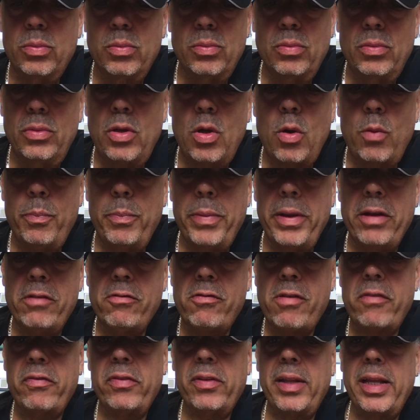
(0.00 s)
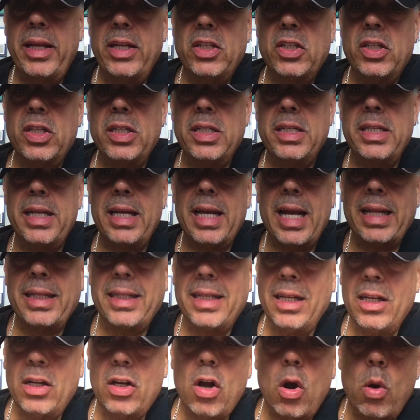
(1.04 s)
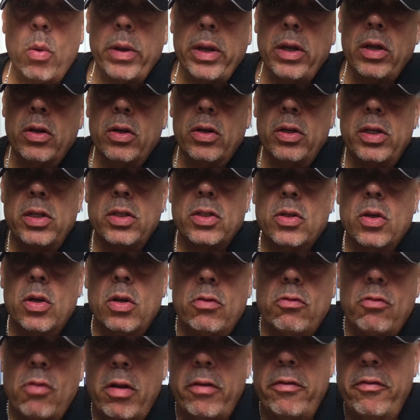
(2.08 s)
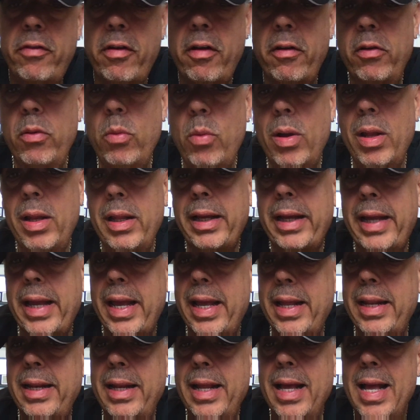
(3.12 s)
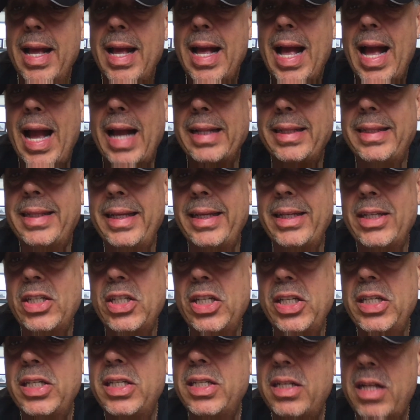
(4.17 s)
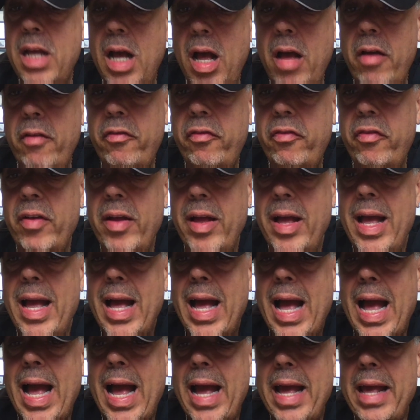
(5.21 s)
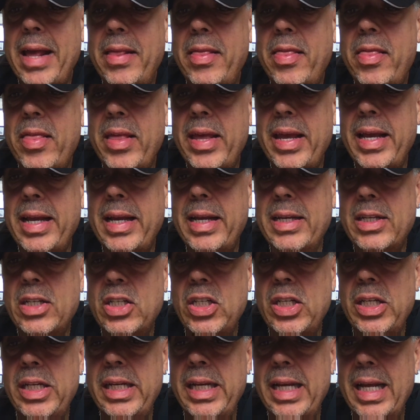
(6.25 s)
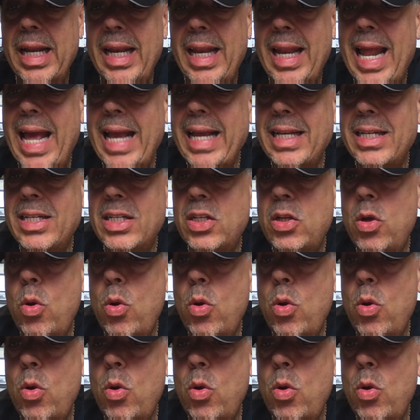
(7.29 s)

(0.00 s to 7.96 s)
No big revelations here. I think Going Good is going to run very well again. I think she's tough. I think she likes to